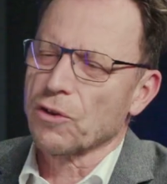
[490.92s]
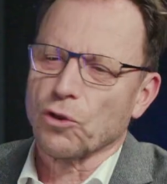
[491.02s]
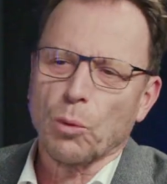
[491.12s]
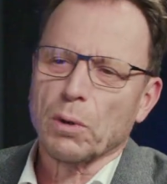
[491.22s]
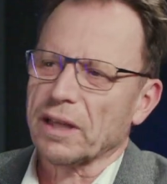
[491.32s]

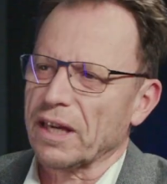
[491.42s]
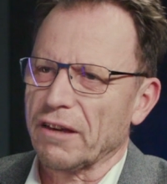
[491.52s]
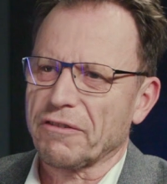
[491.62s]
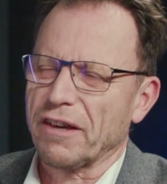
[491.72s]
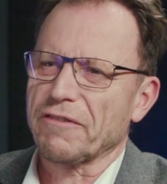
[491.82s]
Normally,
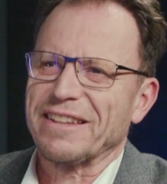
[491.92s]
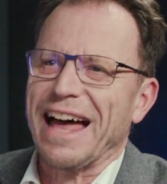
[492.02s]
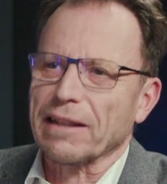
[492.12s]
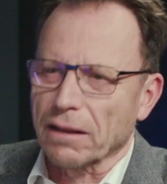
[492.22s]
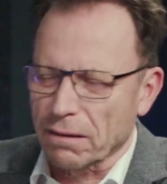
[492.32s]
if an
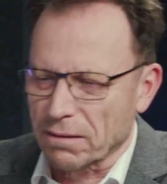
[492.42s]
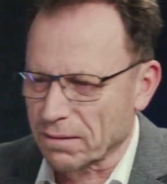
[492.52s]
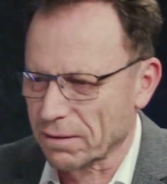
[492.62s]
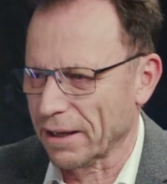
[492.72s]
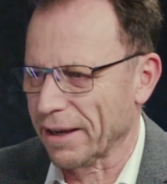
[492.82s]

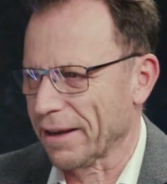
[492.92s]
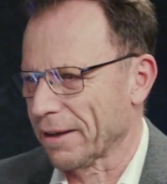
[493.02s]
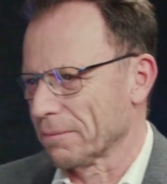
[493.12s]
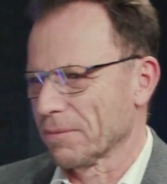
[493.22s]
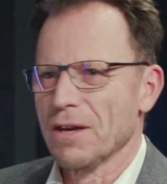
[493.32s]
adult
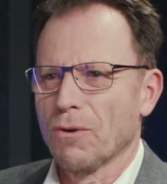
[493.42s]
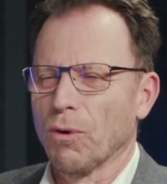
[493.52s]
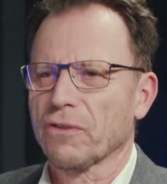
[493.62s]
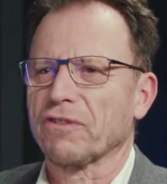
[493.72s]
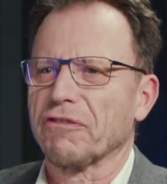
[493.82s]

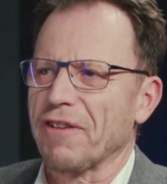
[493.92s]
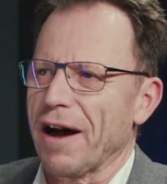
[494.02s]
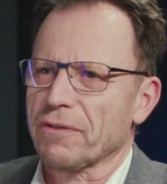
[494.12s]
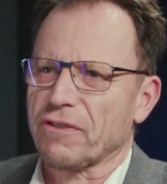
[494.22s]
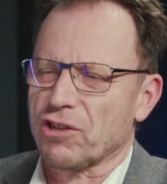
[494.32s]
wants to
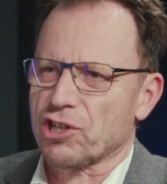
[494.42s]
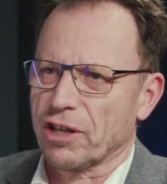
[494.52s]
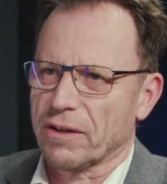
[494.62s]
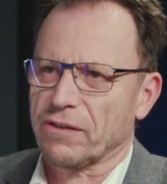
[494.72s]
found such